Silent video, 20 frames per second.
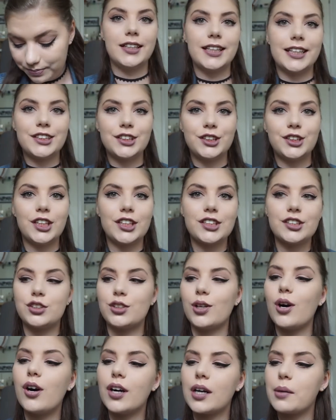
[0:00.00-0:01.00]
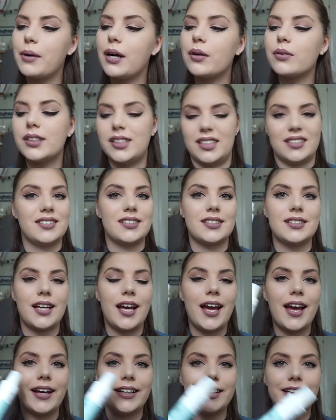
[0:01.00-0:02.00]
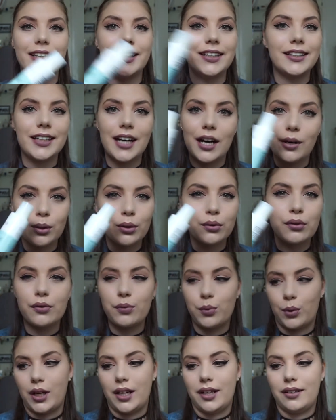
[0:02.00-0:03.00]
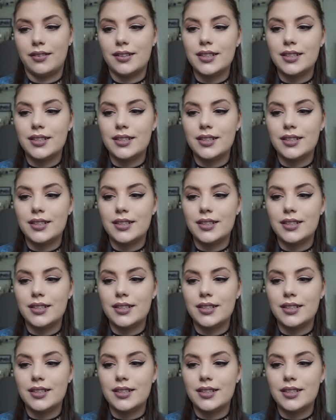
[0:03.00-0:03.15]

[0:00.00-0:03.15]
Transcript: Let's just talk about this and get it out of the way.